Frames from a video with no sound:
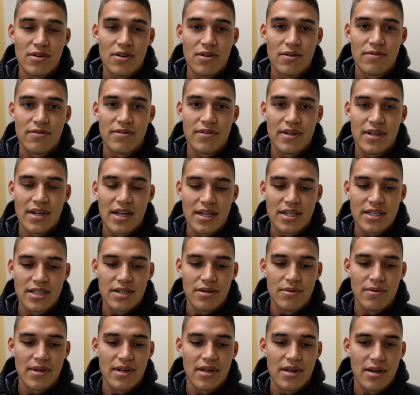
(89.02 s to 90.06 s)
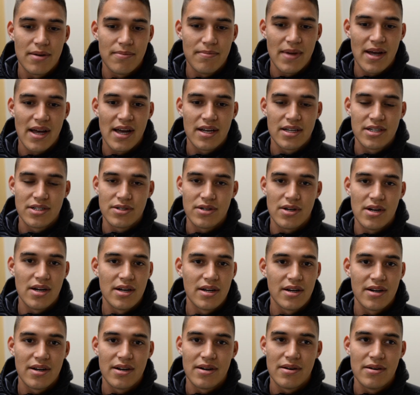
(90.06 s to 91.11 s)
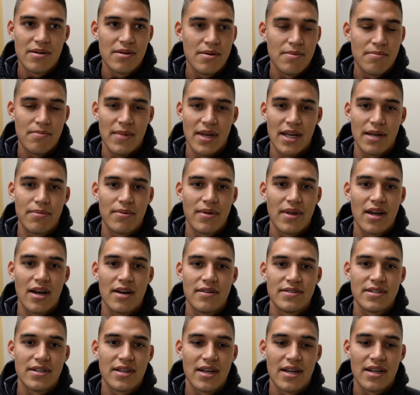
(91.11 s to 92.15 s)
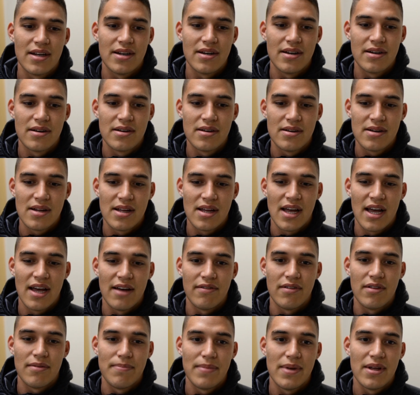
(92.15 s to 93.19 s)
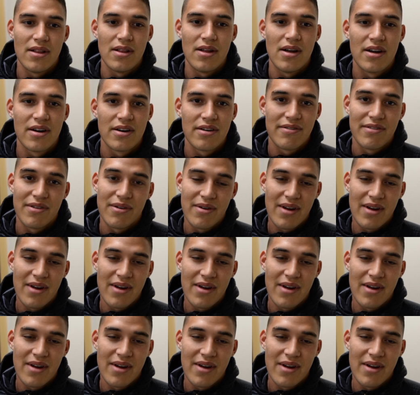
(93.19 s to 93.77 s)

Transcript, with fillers: hopefully next year we can come back stronger, make playoffs again, have a bit longer of a